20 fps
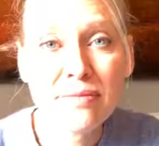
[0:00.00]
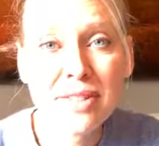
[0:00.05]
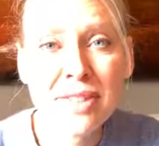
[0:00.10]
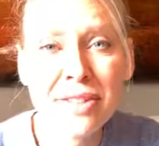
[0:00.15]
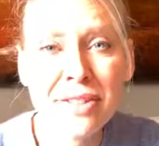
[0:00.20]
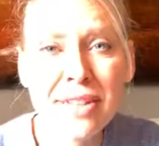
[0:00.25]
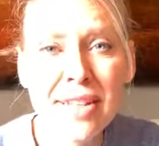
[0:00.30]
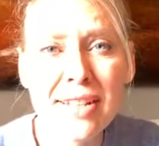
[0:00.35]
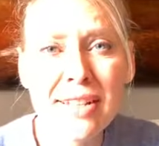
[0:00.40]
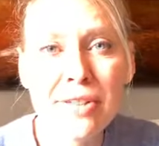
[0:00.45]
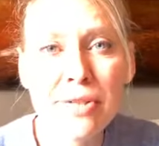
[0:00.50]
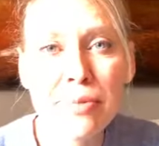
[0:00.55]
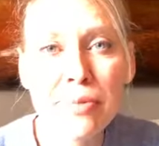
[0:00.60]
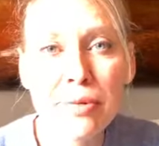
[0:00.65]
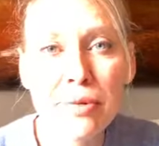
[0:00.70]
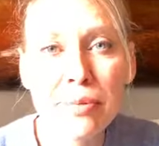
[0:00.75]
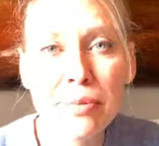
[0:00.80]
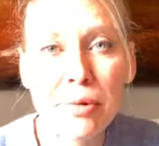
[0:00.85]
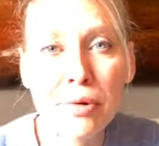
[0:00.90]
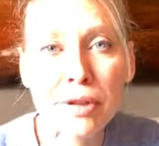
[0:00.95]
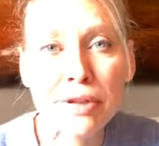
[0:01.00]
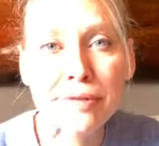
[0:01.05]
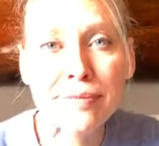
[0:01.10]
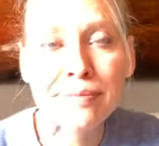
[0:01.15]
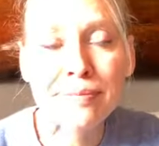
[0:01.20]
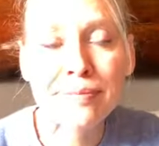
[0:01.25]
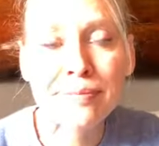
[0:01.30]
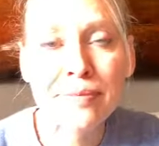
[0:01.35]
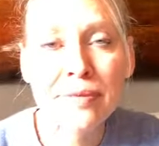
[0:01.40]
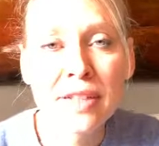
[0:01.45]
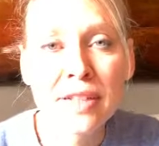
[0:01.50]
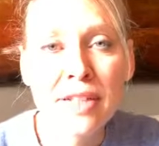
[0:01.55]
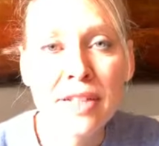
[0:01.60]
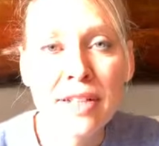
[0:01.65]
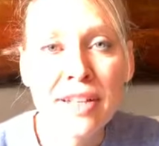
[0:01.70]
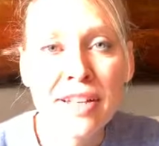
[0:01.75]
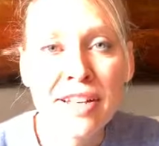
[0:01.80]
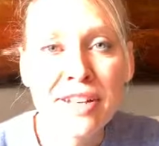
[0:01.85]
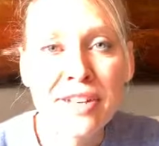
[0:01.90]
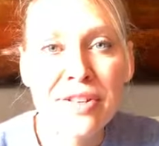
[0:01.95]
So that's super important.
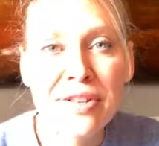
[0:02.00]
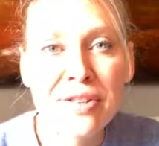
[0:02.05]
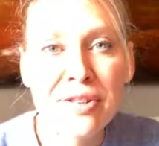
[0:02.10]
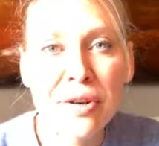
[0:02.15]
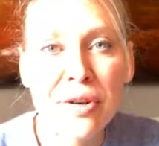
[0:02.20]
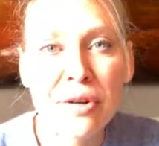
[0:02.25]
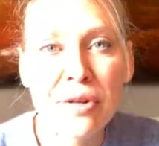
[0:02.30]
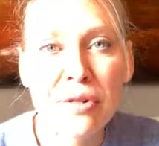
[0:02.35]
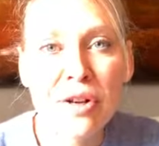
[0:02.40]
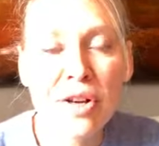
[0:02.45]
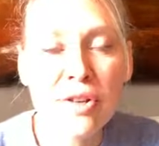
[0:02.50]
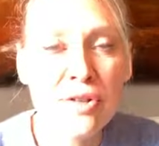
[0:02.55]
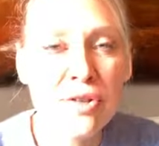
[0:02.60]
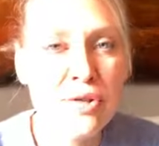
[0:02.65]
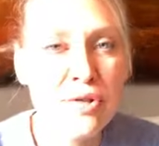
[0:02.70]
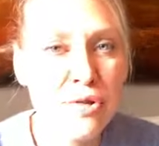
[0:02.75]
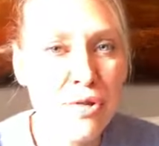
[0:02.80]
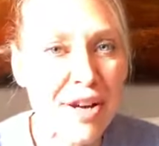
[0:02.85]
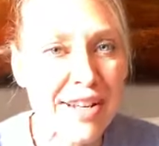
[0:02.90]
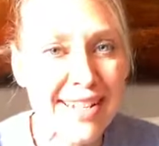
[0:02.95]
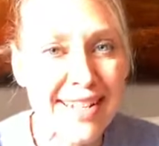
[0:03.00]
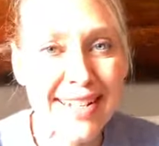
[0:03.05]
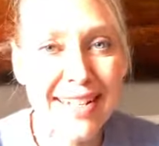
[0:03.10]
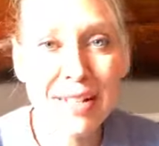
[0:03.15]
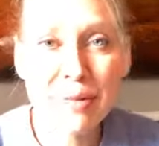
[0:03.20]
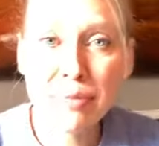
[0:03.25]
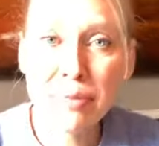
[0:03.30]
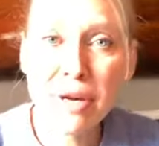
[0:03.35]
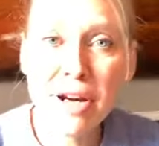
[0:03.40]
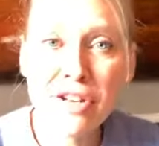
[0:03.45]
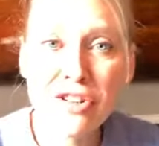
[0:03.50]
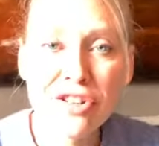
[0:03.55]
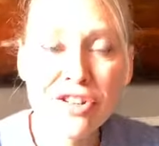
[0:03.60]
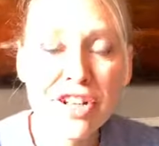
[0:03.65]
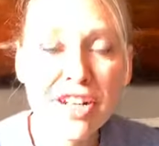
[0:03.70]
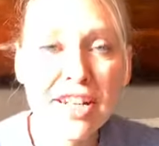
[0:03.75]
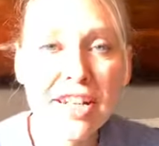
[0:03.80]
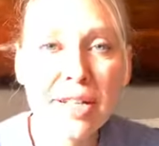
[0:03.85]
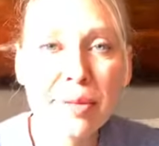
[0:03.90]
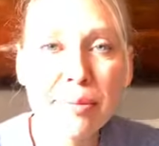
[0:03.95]
So, also dry skin
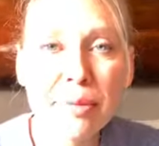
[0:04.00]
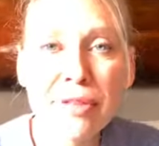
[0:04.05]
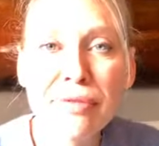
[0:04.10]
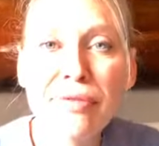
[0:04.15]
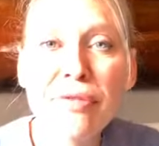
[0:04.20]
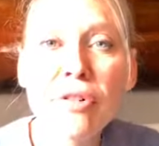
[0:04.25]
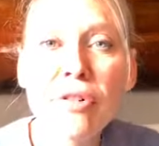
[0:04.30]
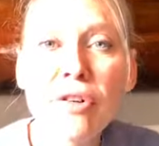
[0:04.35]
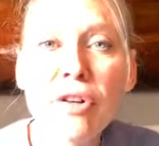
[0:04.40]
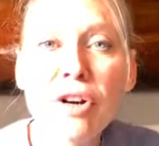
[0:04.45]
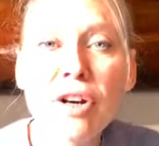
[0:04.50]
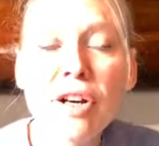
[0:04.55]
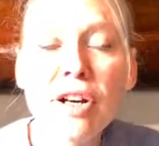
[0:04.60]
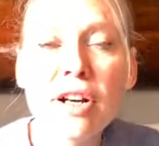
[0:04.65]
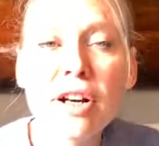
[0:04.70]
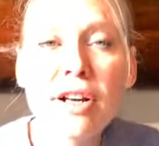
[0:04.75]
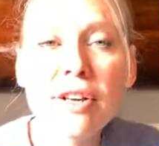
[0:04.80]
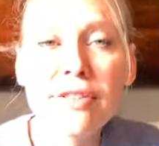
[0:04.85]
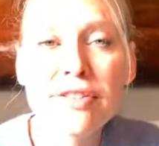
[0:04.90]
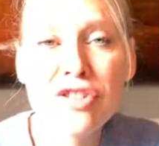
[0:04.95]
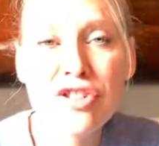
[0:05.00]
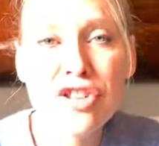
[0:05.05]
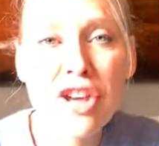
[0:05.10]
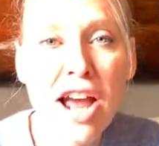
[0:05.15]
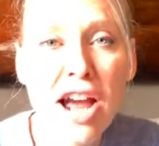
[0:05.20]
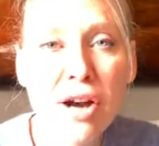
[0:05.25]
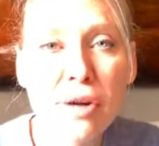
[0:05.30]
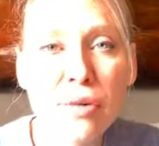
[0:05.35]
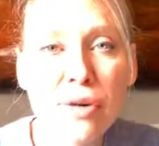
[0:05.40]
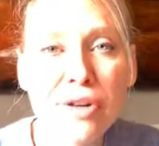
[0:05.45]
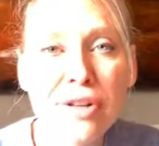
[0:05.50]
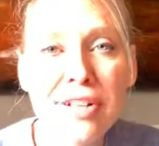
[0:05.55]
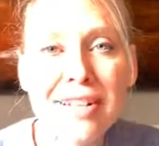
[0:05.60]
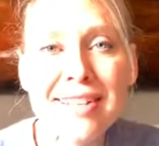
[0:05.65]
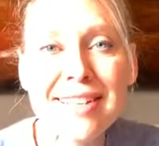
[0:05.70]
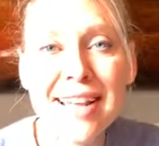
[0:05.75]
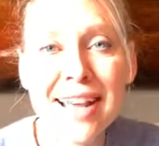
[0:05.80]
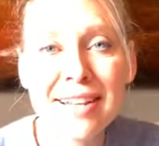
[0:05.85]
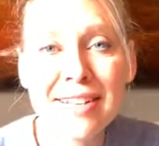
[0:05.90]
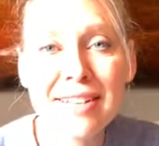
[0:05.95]
brushing before the shower
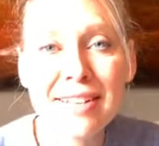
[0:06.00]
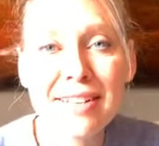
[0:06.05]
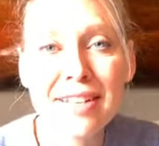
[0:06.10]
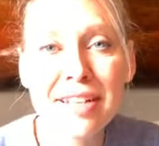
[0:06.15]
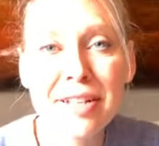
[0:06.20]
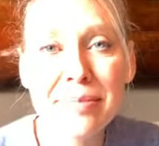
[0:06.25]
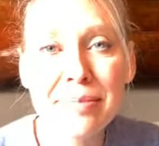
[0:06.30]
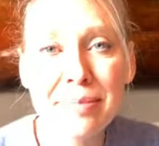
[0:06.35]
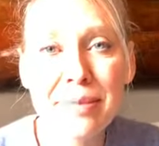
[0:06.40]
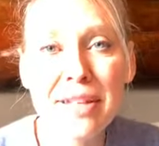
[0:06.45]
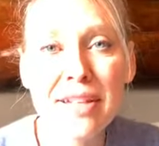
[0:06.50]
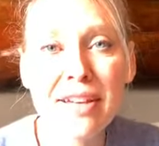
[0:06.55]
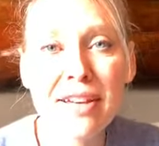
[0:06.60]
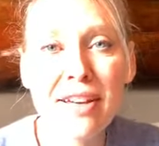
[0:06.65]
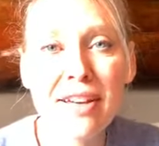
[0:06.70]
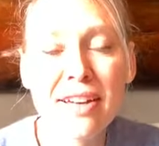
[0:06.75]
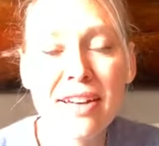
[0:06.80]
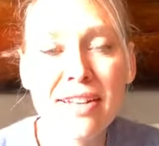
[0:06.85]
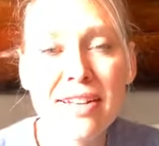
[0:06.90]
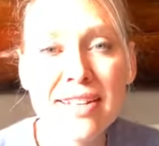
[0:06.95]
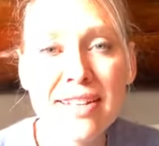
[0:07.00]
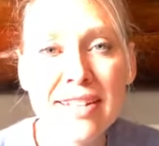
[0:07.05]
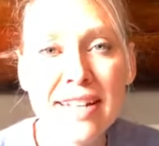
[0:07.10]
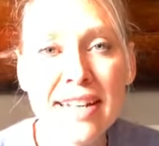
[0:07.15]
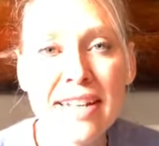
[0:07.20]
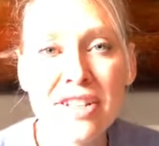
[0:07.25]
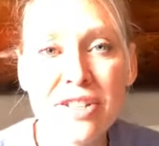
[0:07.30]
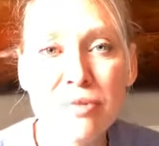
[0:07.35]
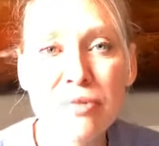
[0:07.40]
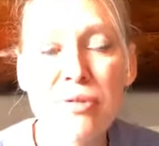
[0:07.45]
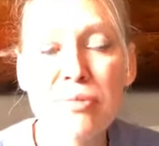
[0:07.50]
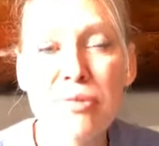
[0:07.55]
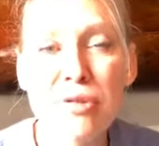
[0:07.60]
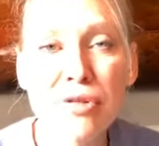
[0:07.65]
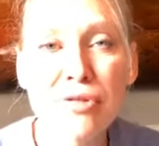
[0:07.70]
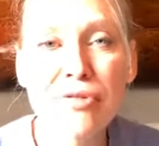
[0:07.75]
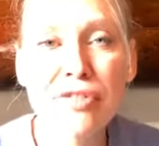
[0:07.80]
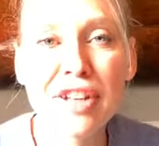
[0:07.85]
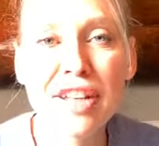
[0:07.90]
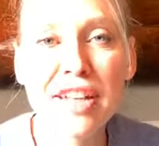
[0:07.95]
is excellent because it's
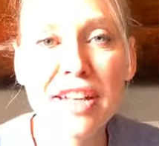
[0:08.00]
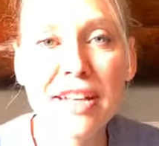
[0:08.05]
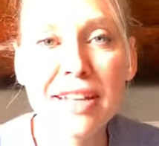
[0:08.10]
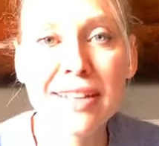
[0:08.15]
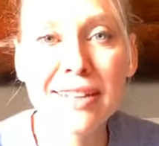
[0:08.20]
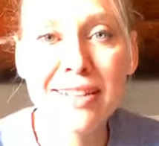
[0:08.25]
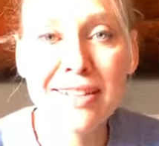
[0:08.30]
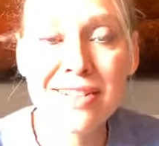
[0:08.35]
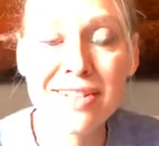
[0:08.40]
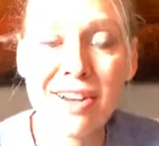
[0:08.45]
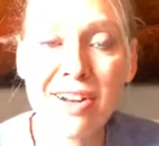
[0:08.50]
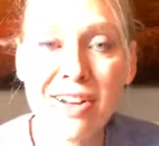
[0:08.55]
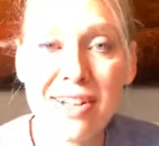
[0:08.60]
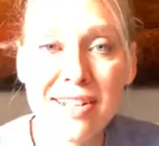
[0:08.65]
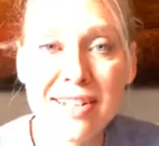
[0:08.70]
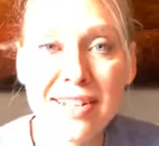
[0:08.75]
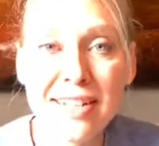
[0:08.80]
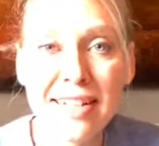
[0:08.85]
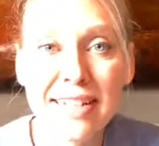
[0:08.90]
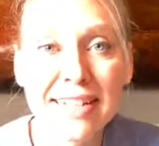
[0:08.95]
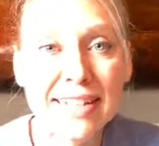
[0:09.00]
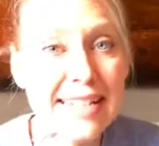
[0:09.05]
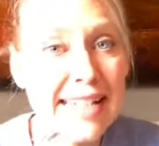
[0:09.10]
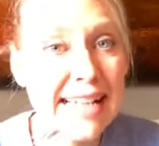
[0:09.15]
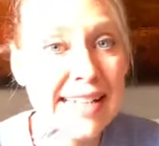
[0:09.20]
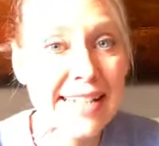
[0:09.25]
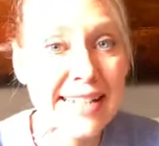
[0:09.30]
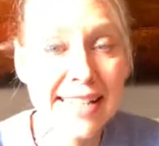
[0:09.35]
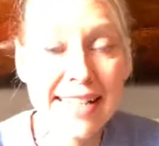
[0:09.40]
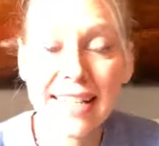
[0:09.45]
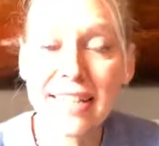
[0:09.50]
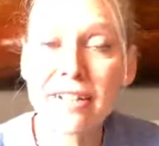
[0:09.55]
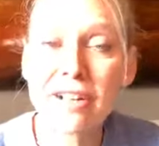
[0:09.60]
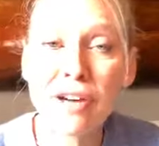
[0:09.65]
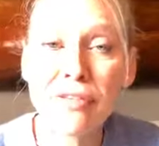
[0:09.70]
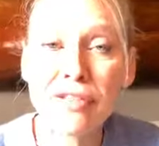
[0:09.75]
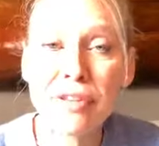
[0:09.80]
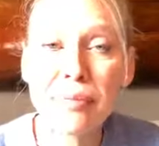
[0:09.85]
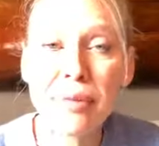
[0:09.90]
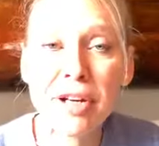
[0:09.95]
removing the toxic dead skin
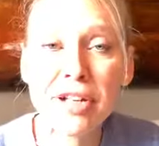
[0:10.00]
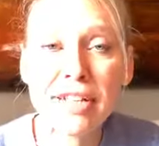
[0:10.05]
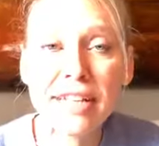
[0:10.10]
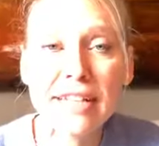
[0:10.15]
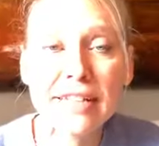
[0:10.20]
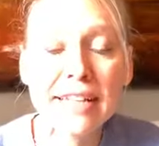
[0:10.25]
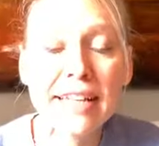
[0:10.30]
off the body.